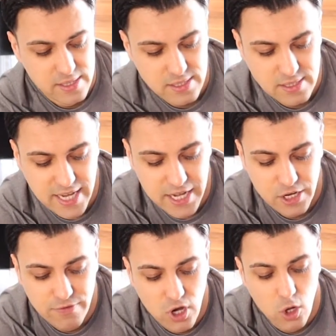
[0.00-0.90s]
Second
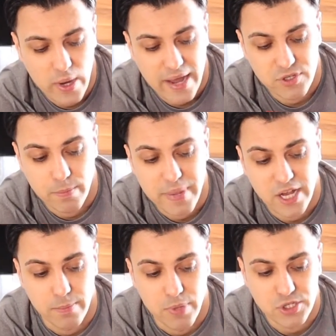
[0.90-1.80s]
of all, we have some
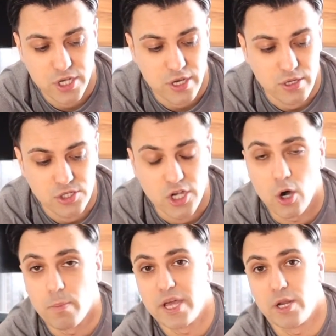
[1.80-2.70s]
peanut butter.
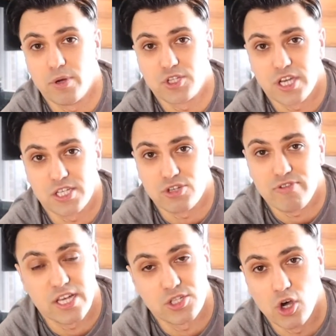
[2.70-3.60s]
So peanut butter is a
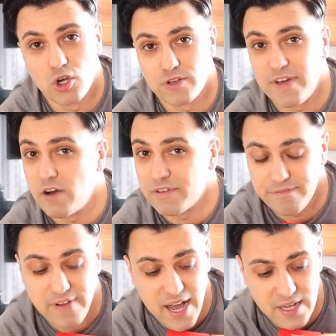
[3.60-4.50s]
great source of healthy
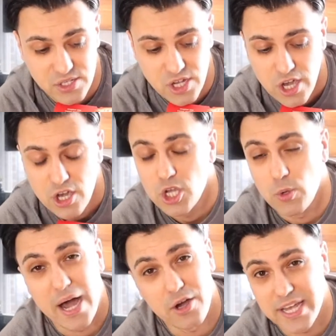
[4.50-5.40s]
fats. You
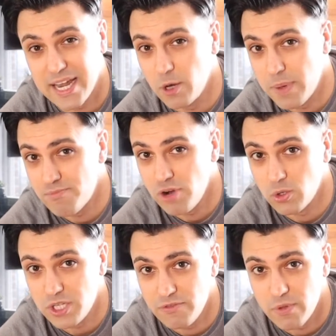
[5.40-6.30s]
are going to get a little bit of
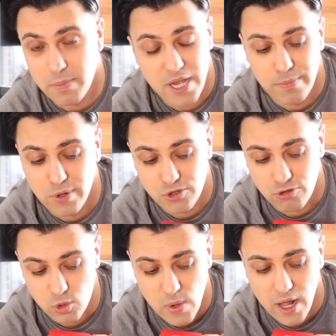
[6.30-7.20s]
protein from the peanut butter
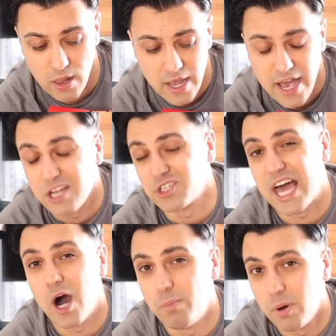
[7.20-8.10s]
as well. It's going to
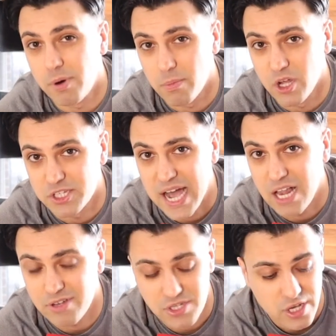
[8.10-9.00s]
help bump up those
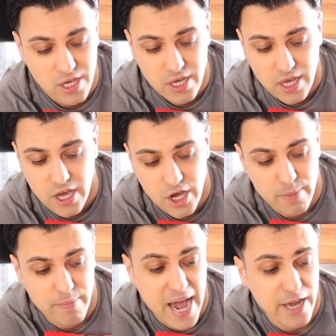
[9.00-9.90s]
calories.
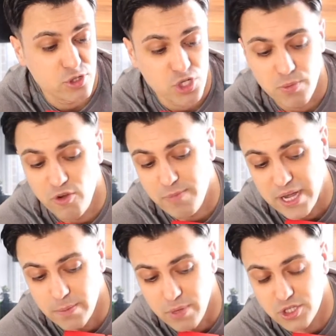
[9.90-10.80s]
I use a smooth
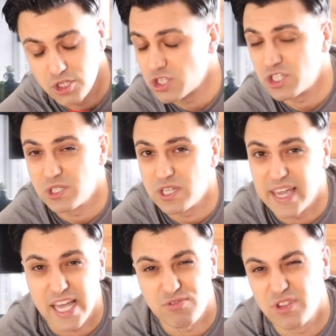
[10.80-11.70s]
peanut butter just because it
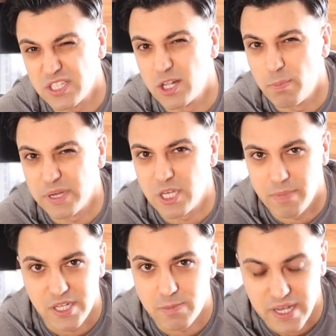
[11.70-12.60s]
gets rid of those little bitty
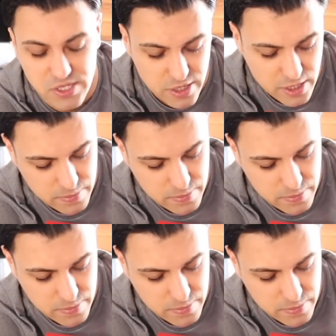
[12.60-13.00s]
bits basically.